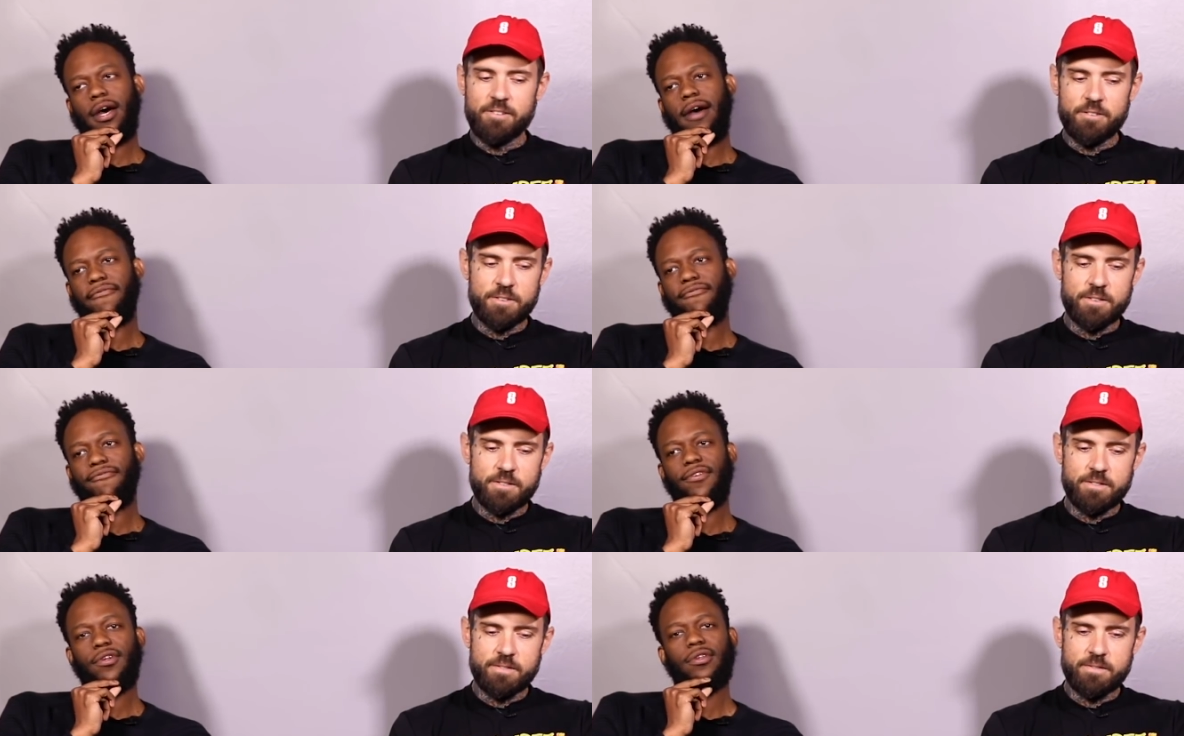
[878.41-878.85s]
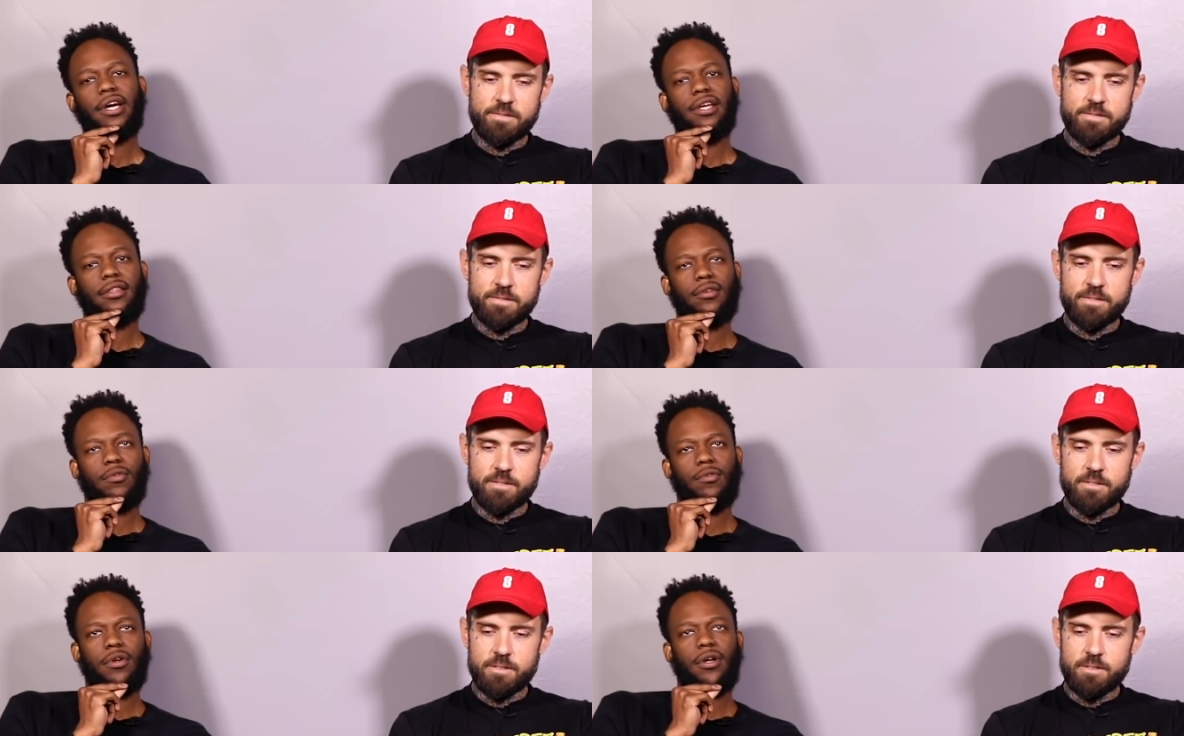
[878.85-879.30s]
Speaker 1: I feel
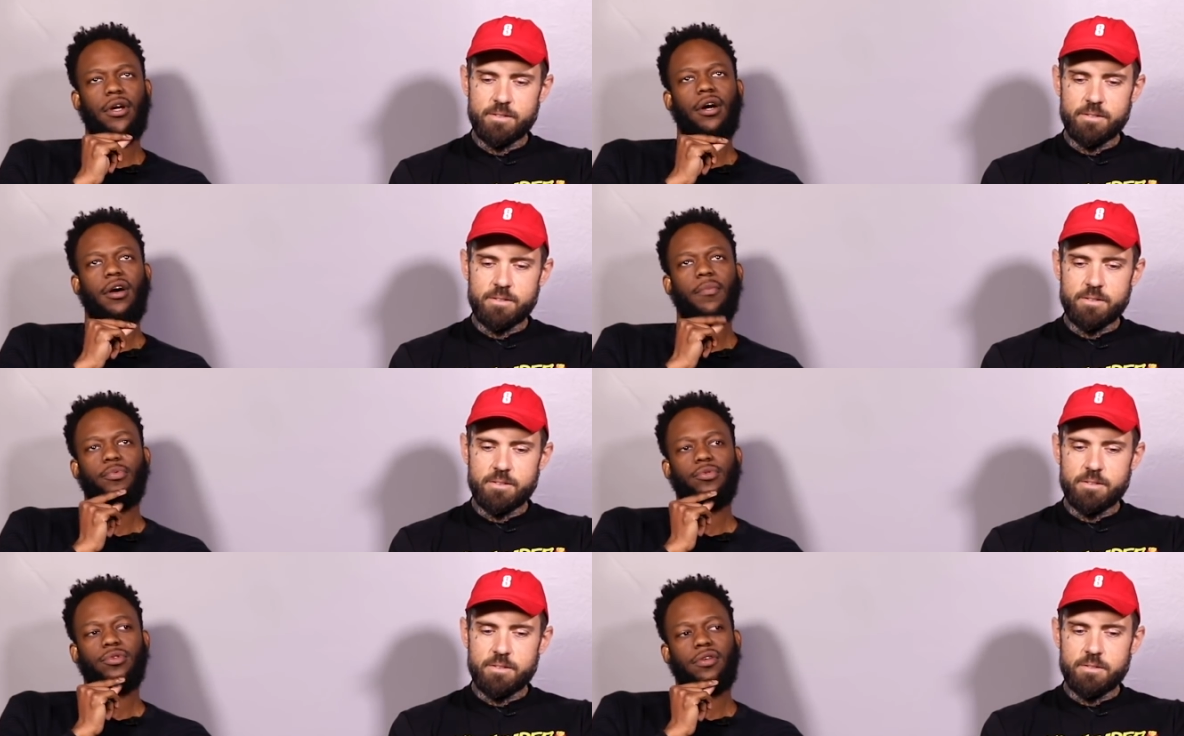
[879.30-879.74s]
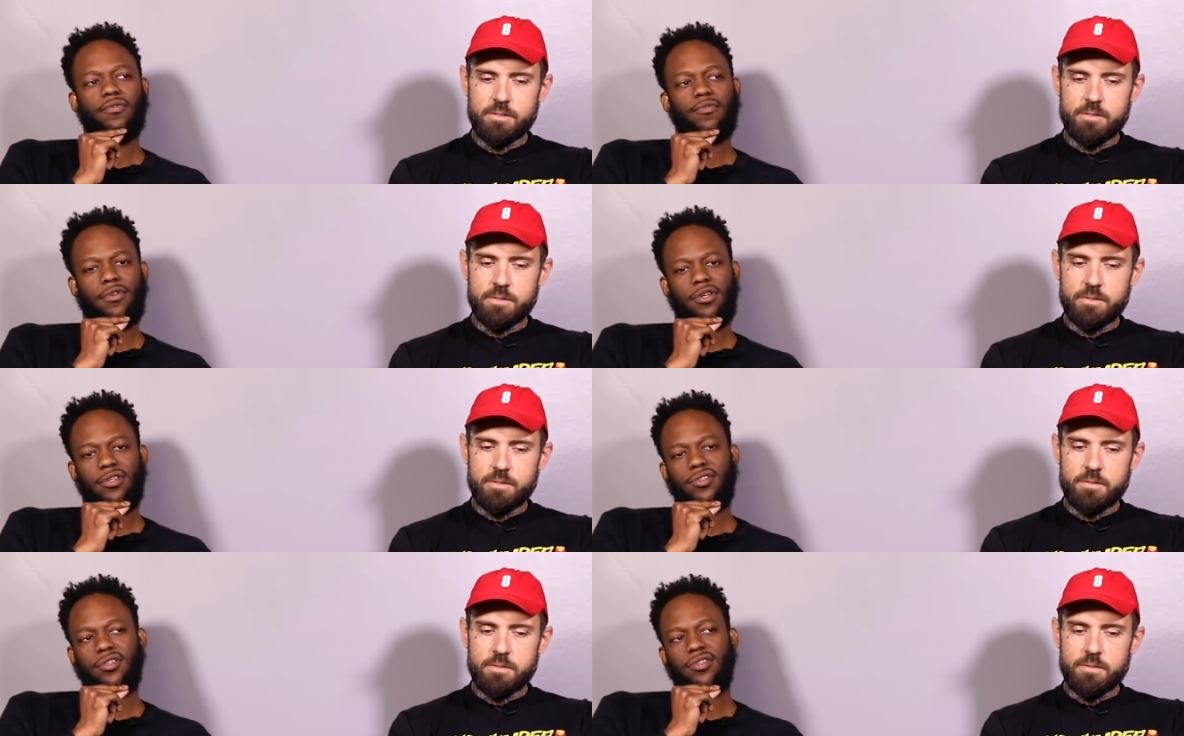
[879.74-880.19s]
like there were a couple
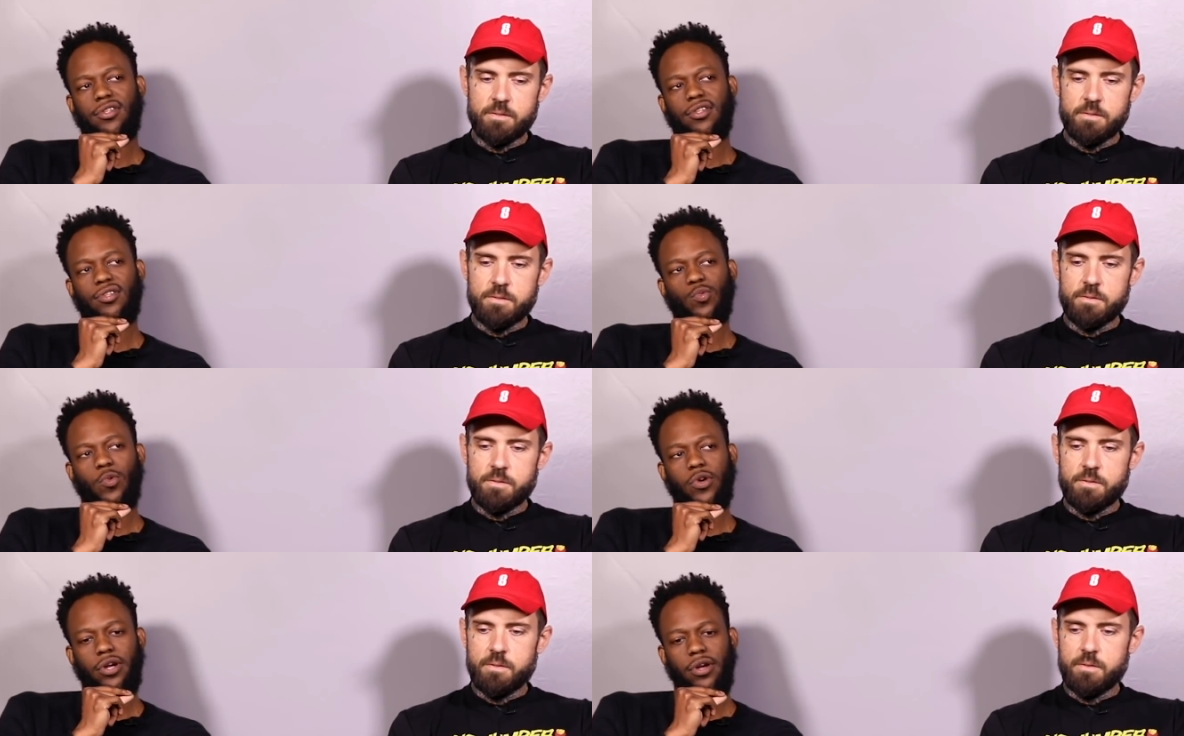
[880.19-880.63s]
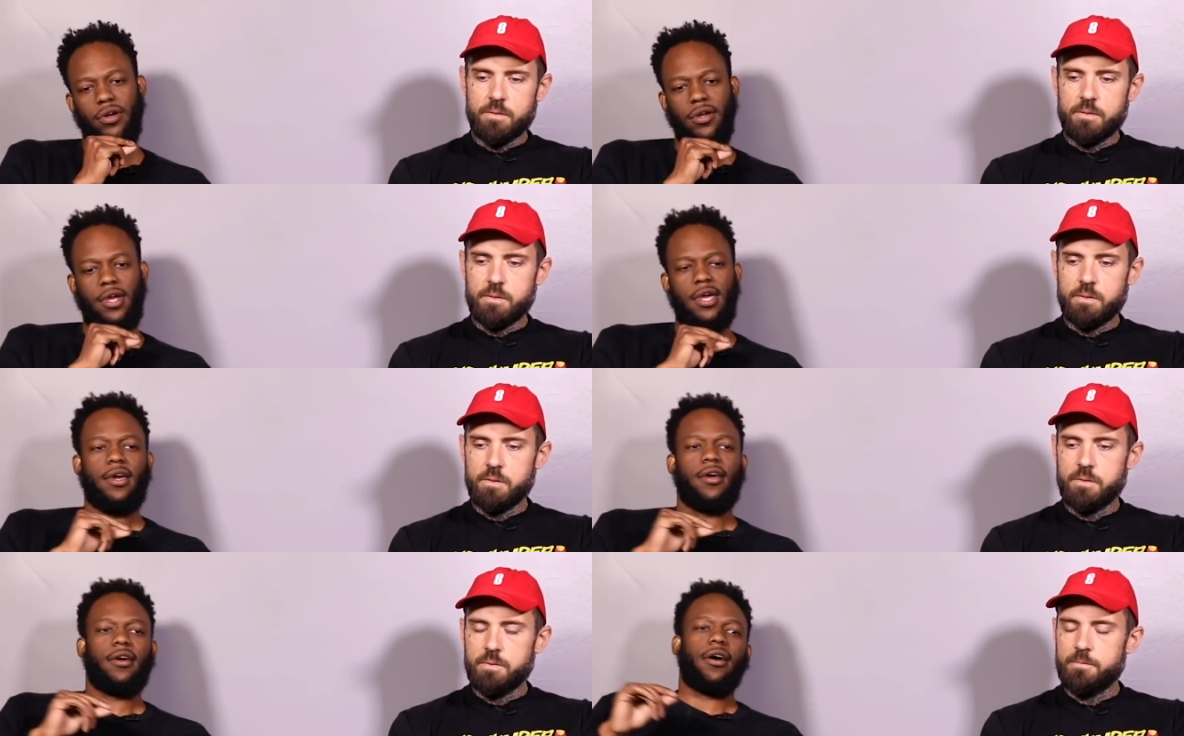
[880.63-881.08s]
different instances
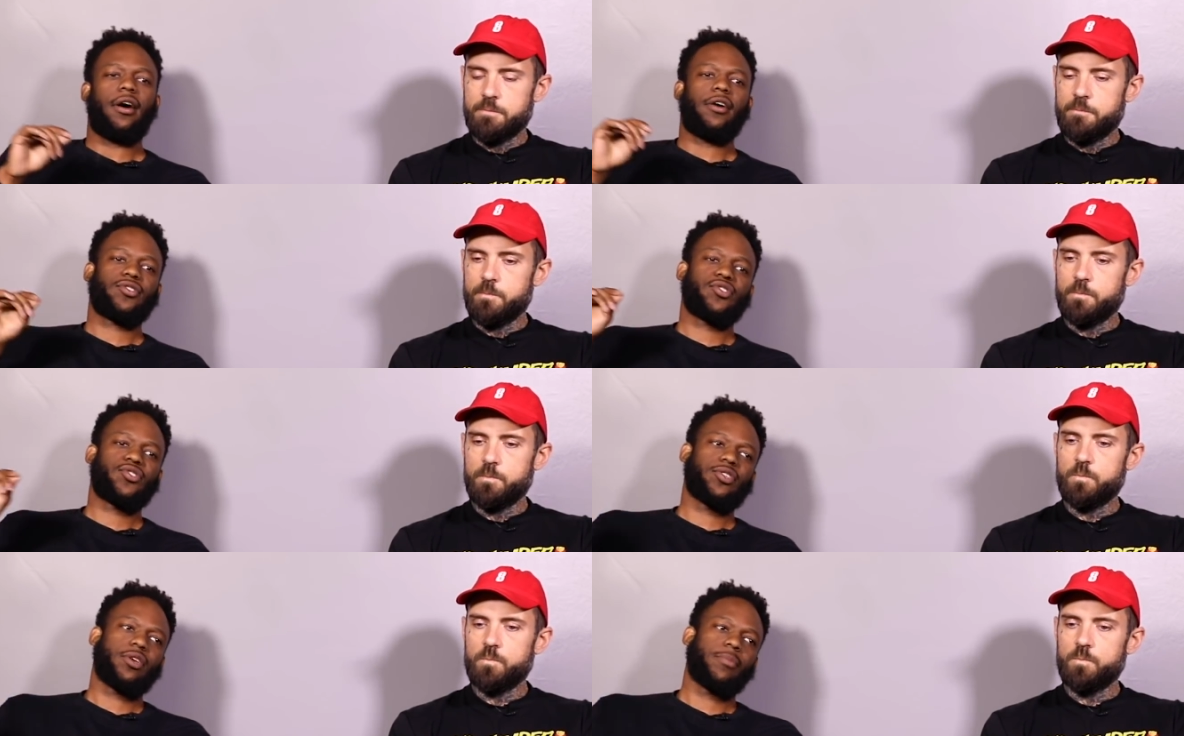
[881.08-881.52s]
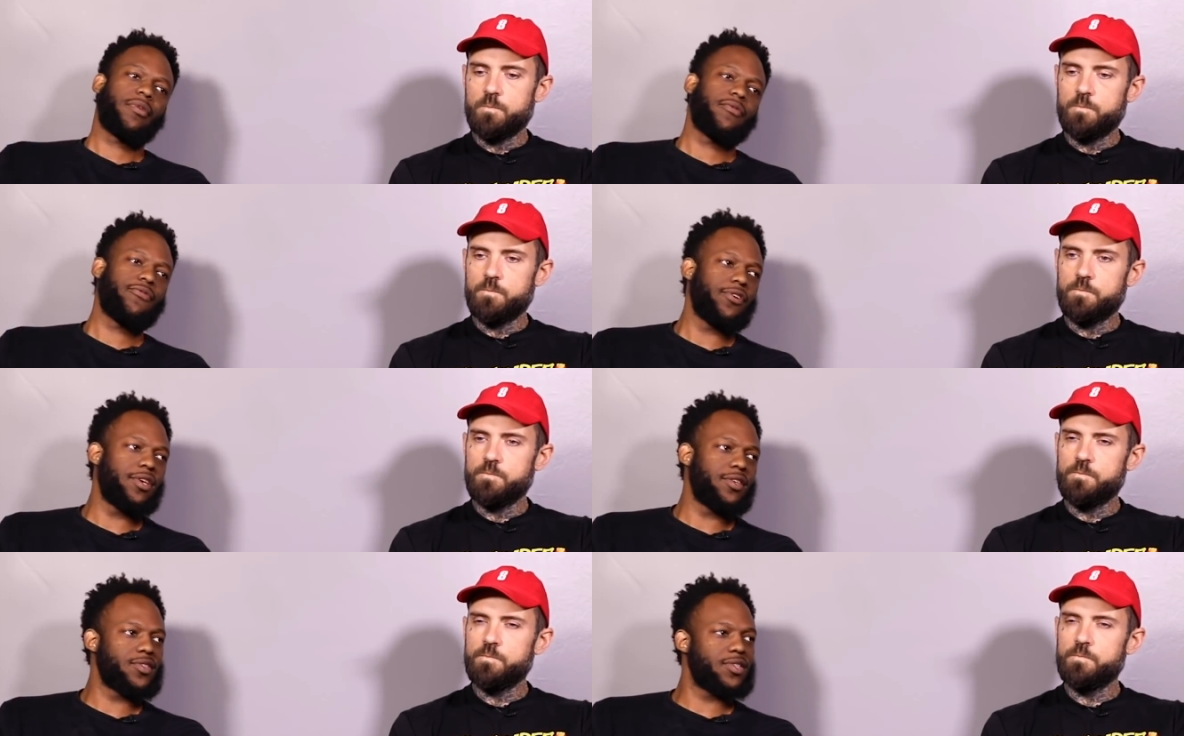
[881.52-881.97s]
where some
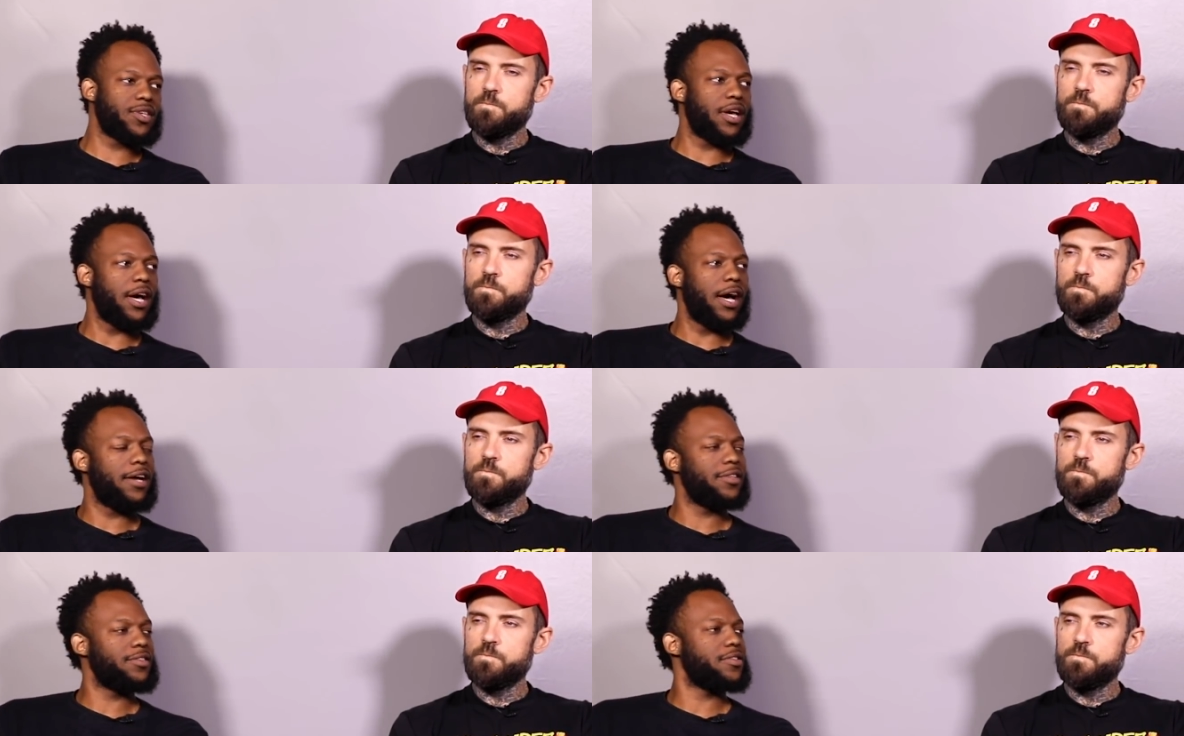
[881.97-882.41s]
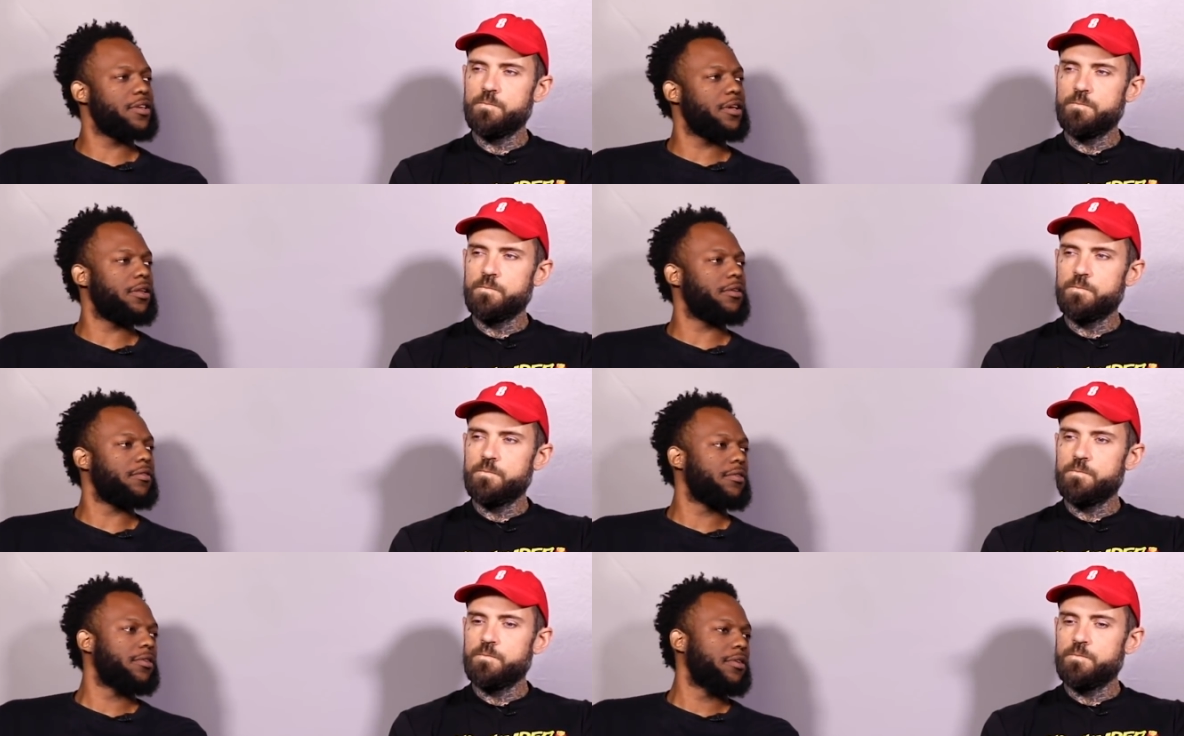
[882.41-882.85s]
of his
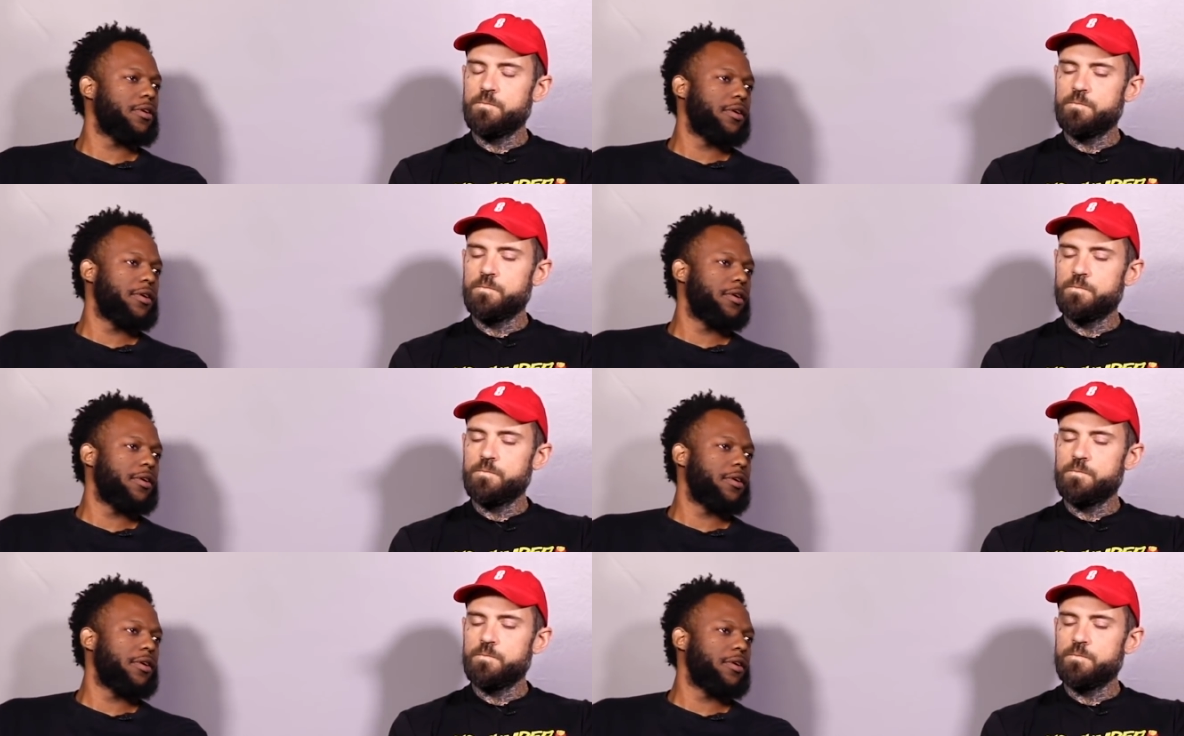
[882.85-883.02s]
content,